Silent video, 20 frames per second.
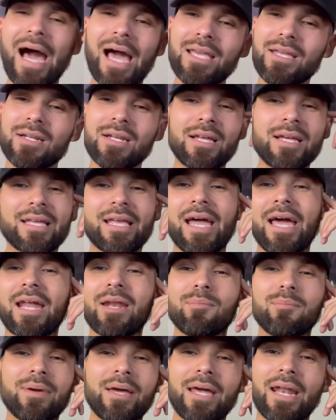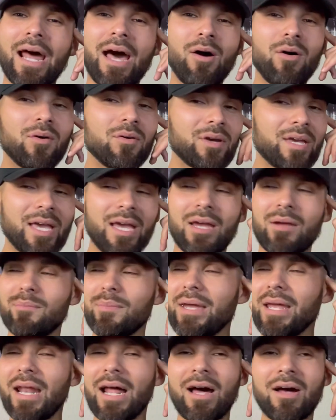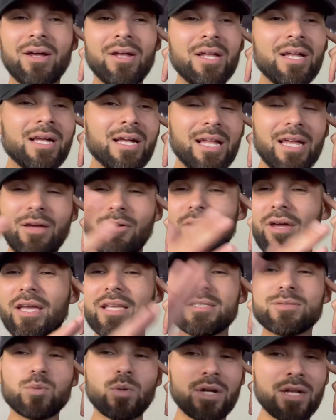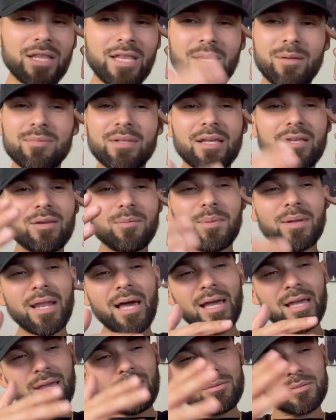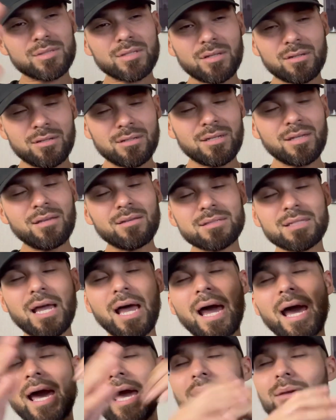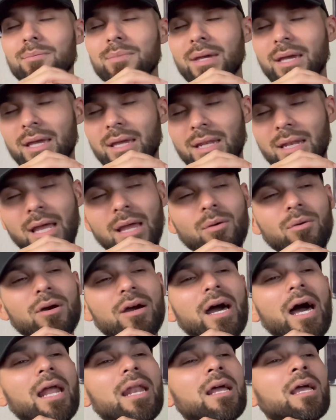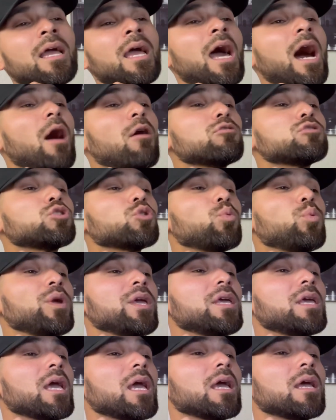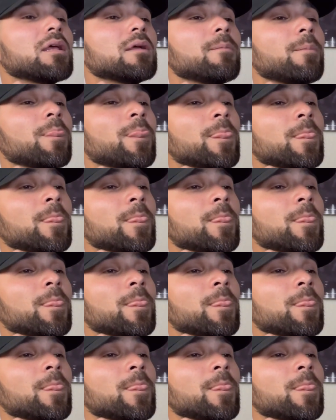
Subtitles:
you look at it, man. I don't care, man. It's one of them that you be like, it was all right, man. Like, how was your weekend?